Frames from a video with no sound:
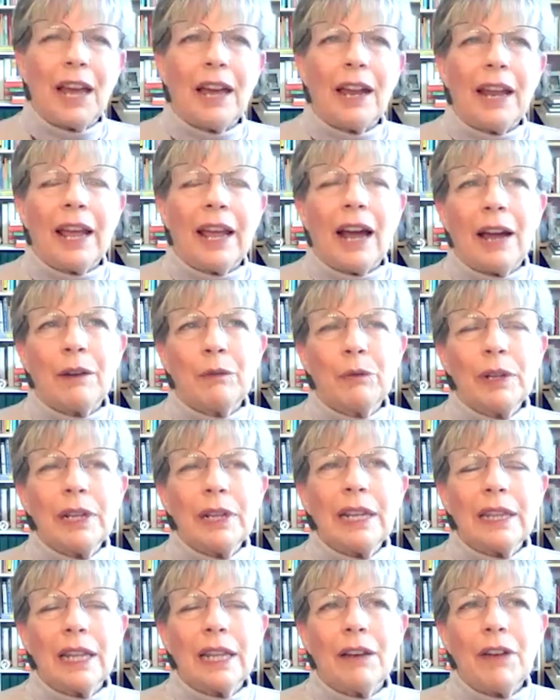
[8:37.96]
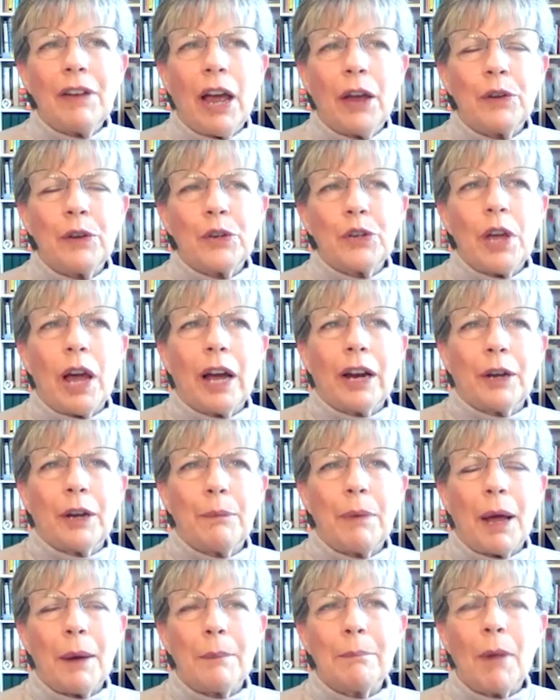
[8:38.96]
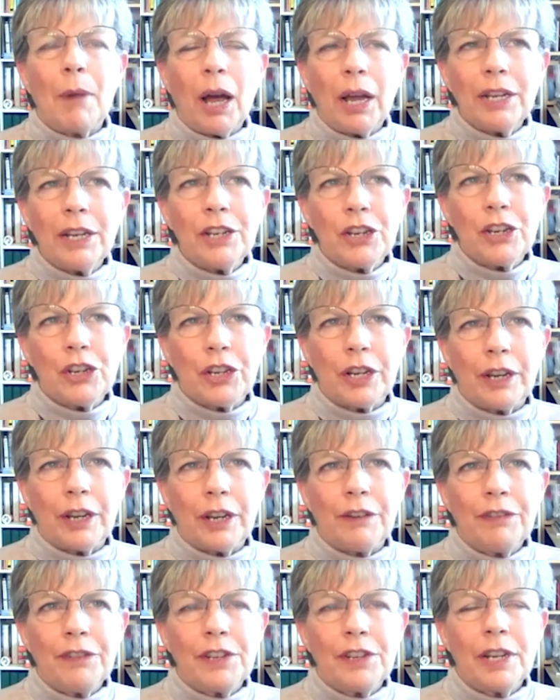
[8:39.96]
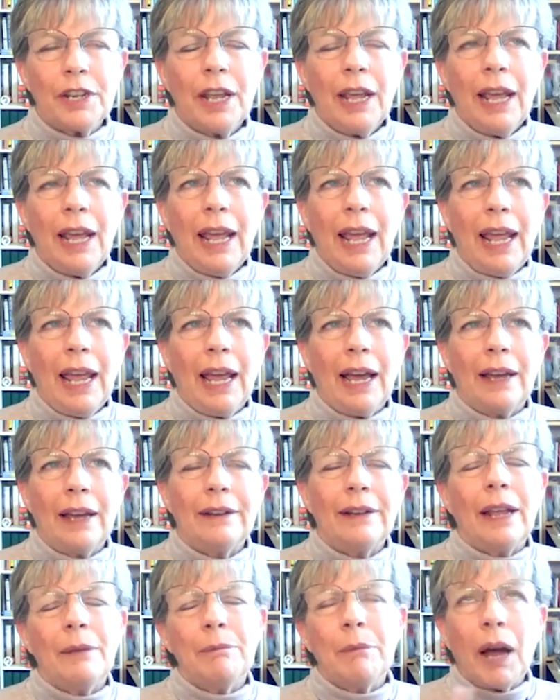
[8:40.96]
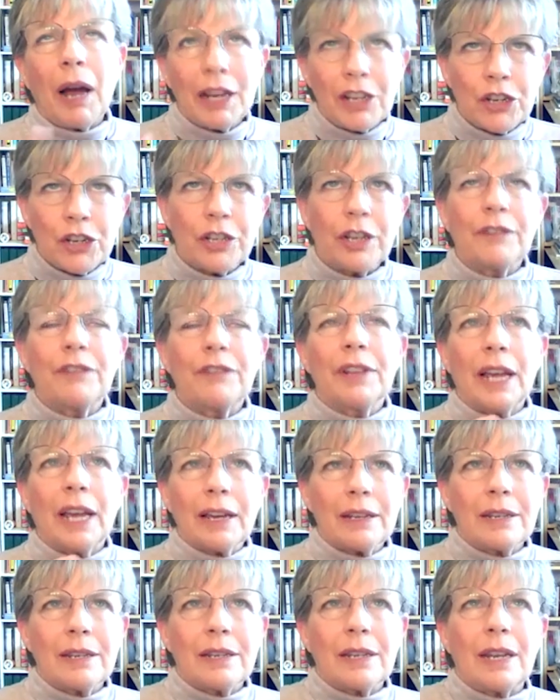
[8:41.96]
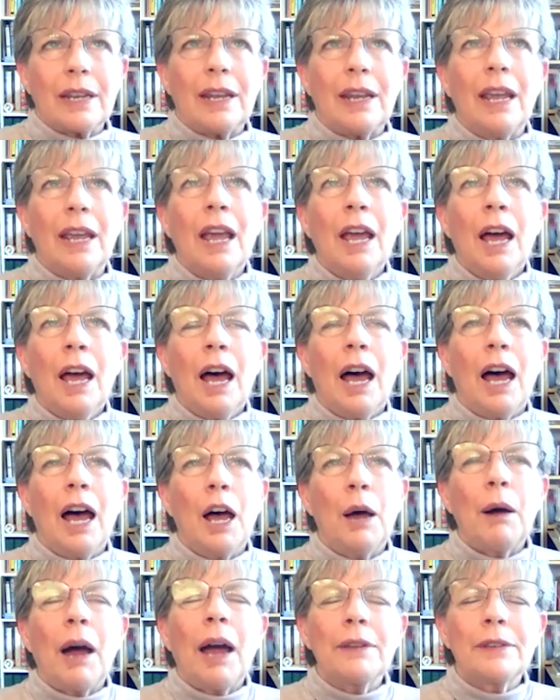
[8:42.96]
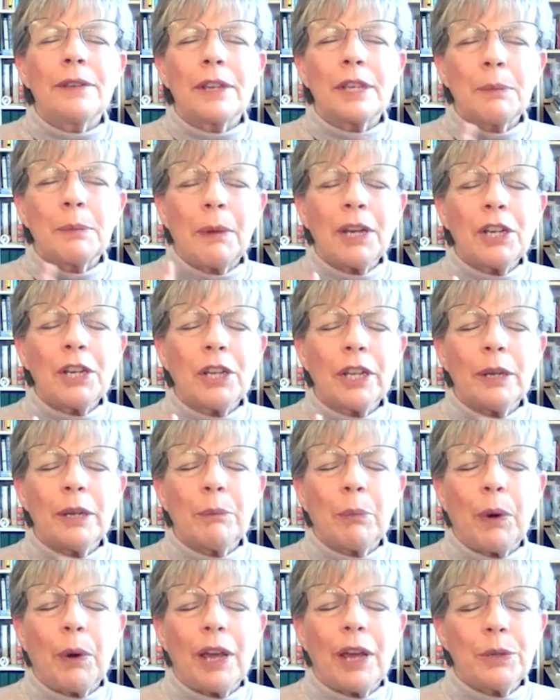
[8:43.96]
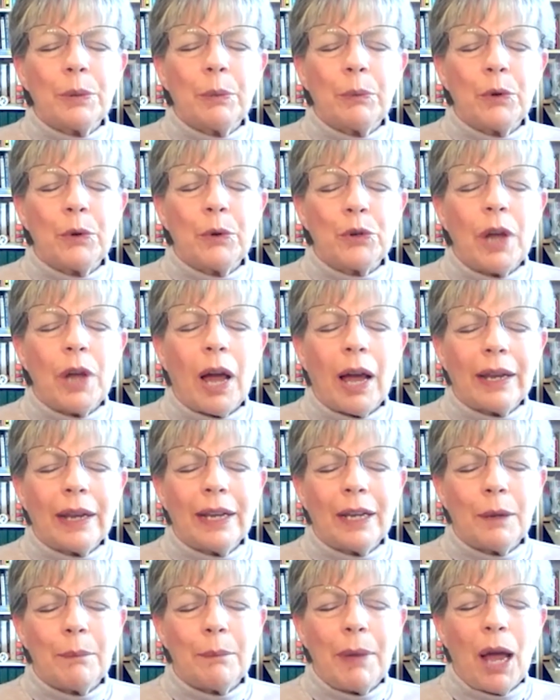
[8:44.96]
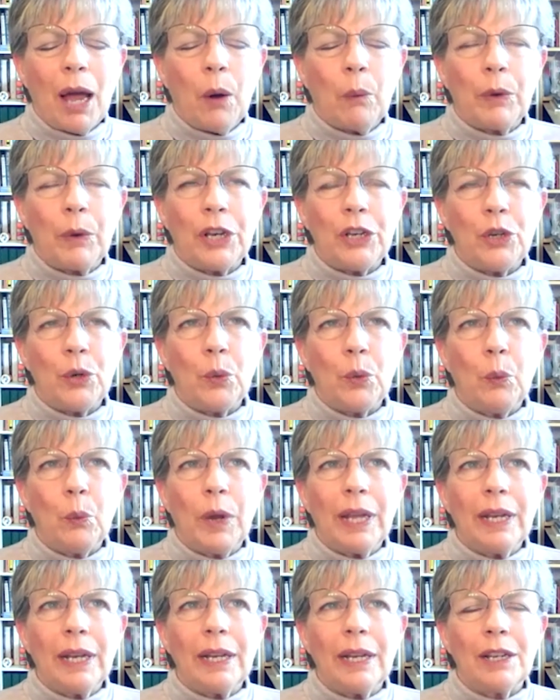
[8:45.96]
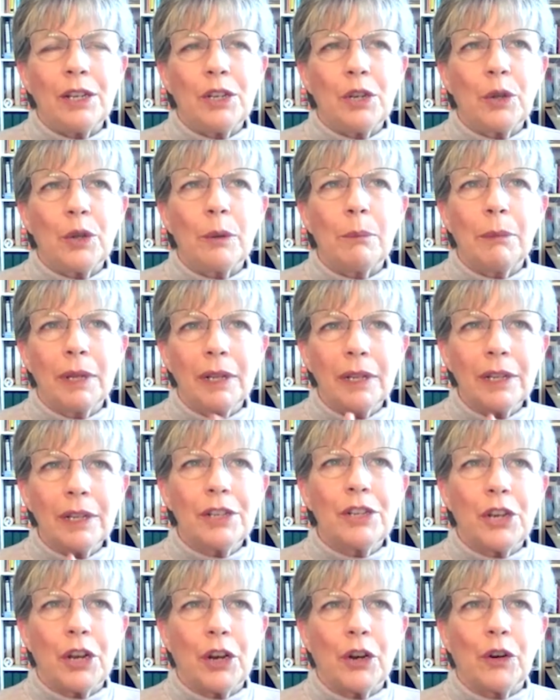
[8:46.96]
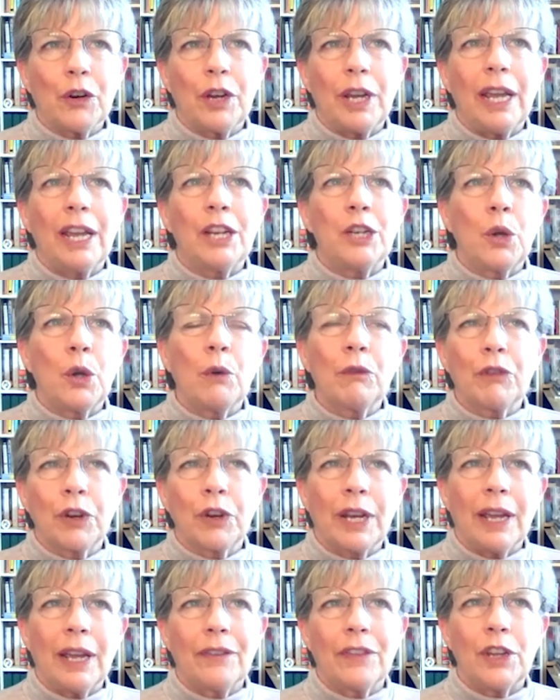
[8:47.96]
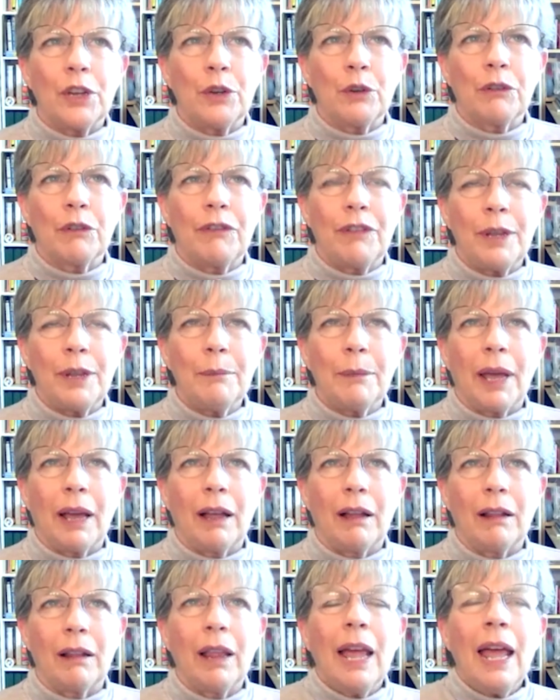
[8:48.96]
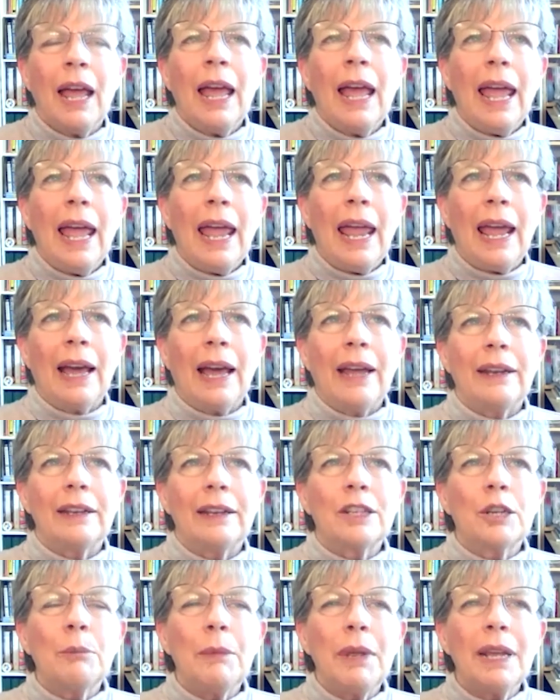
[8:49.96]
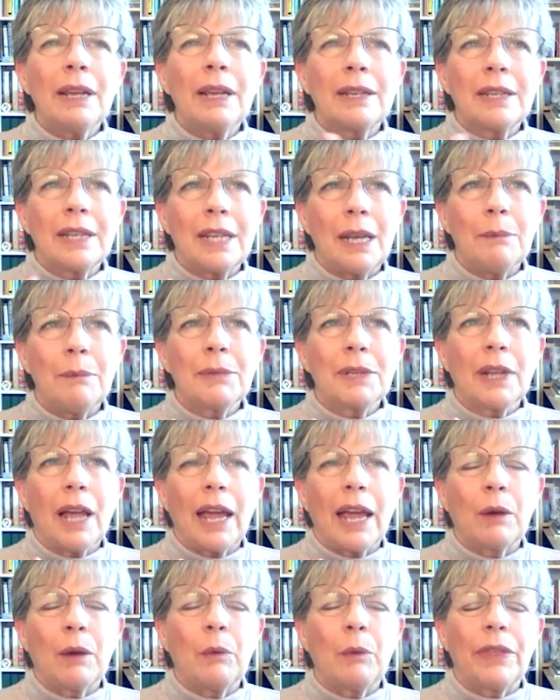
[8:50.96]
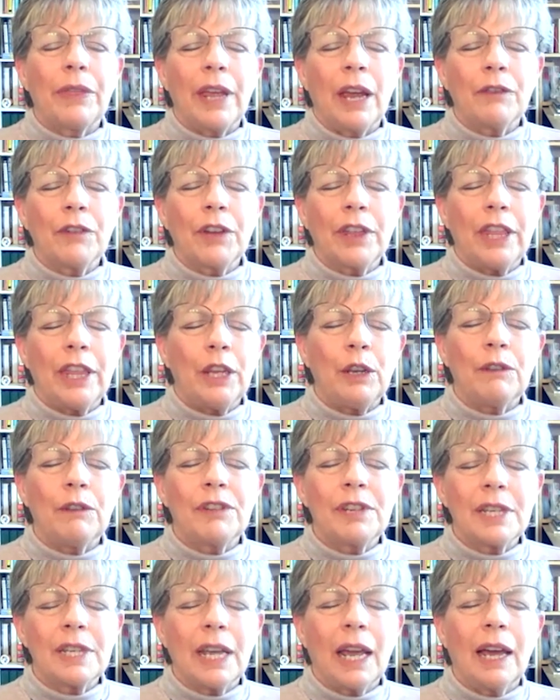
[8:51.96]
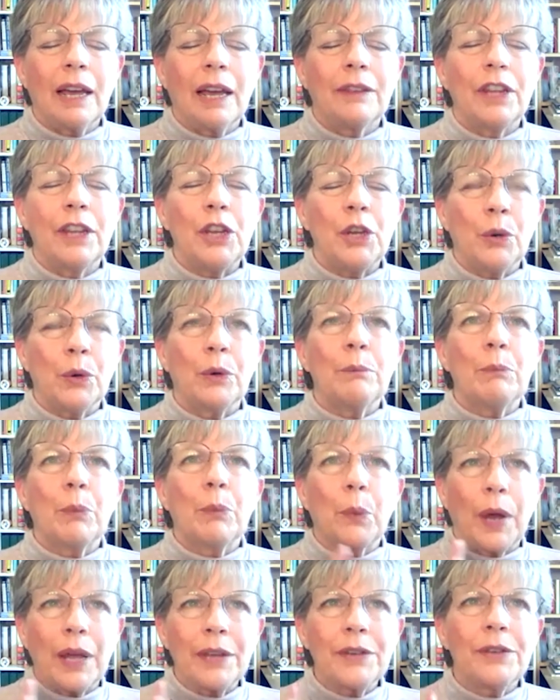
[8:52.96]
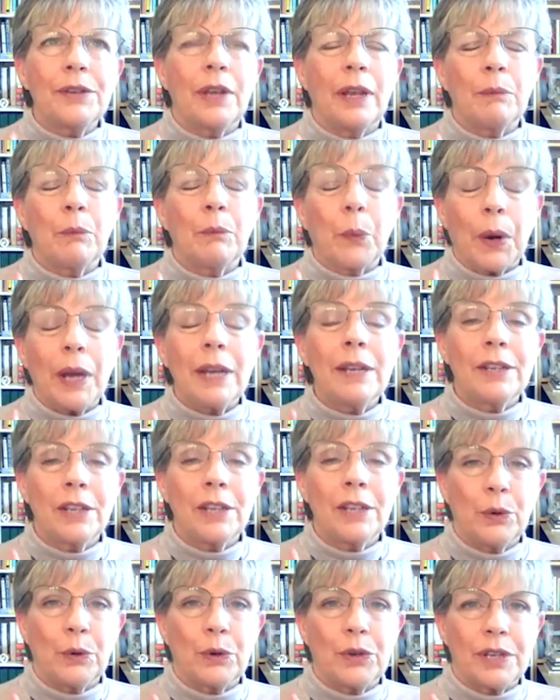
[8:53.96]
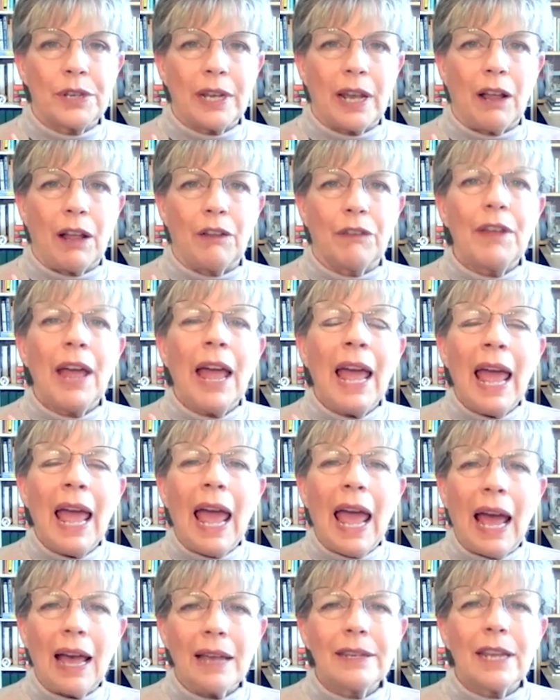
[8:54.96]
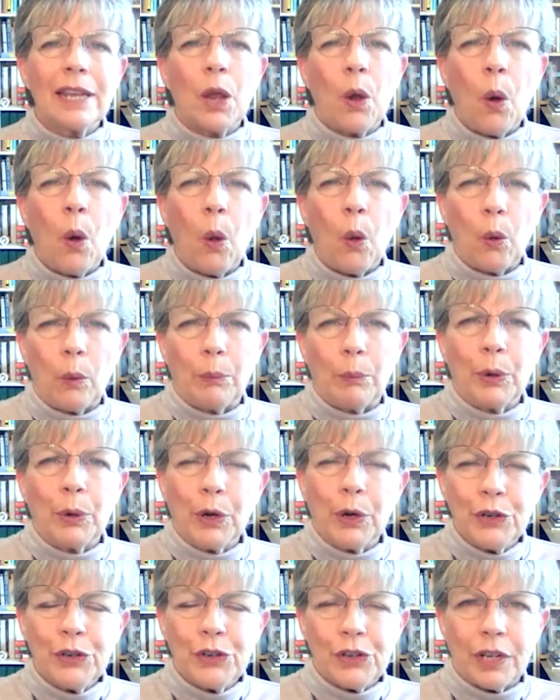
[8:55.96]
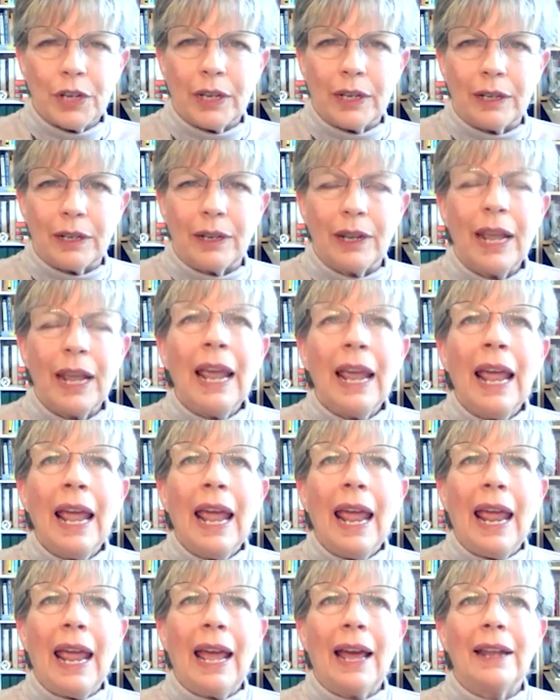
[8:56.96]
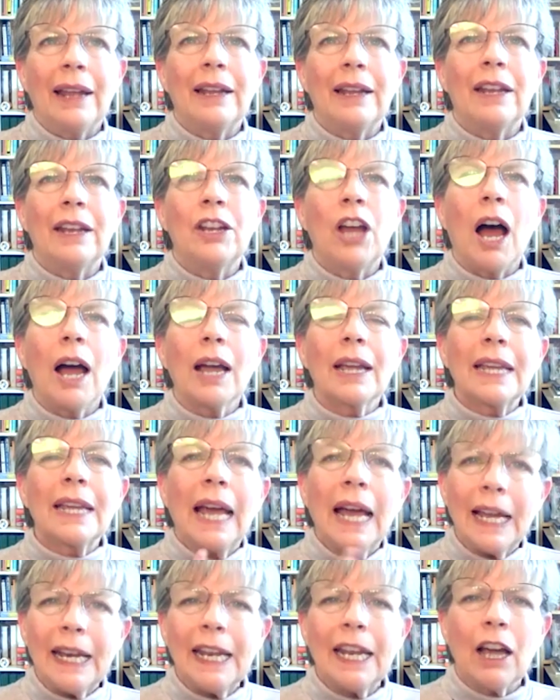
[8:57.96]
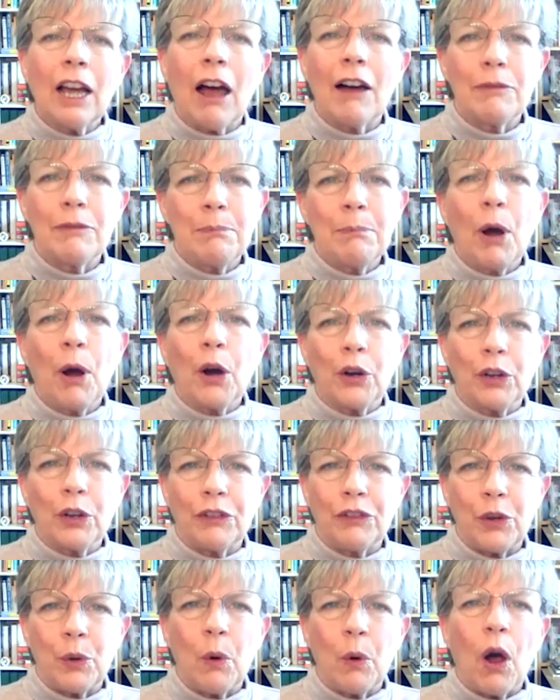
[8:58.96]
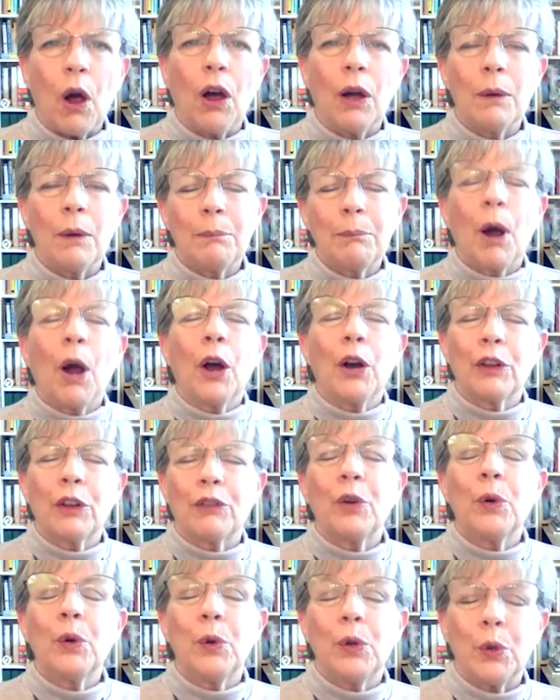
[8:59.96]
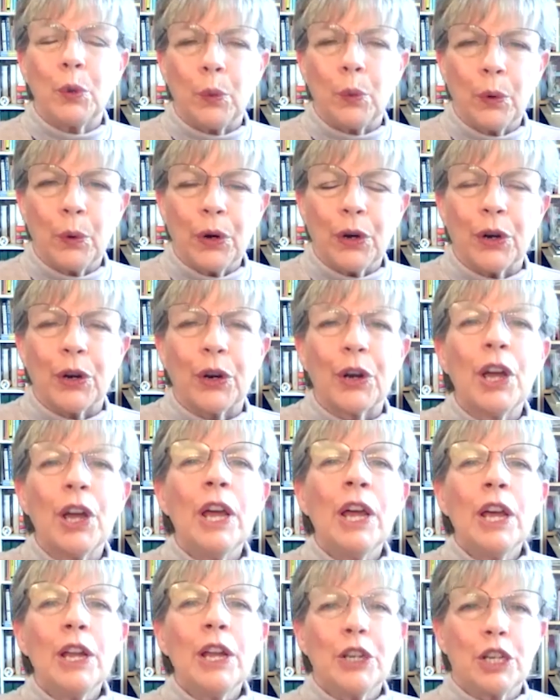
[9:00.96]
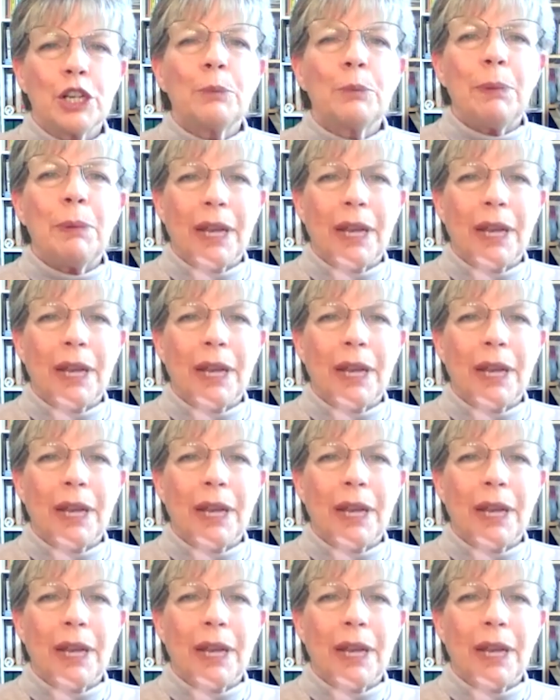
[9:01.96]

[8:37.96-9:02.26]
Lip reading: that. And I really love how you talked about mind shift and mind shift legacy. I was especially impressed when you were talking about when you went into the military, and don't forget that you're female. And to me, it seems like with everything you've said that you're embracing yourself as a whole person and not cutting off part of you, part of who you were just